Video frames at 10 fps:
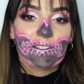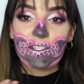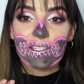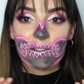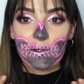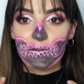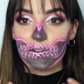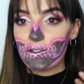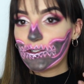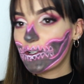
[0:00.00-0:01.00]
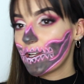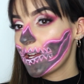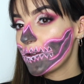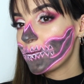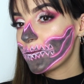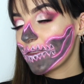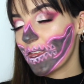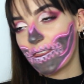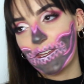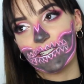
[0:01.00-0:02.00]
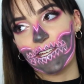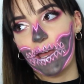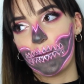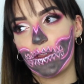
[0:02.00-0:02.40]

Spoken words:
just this one for this year,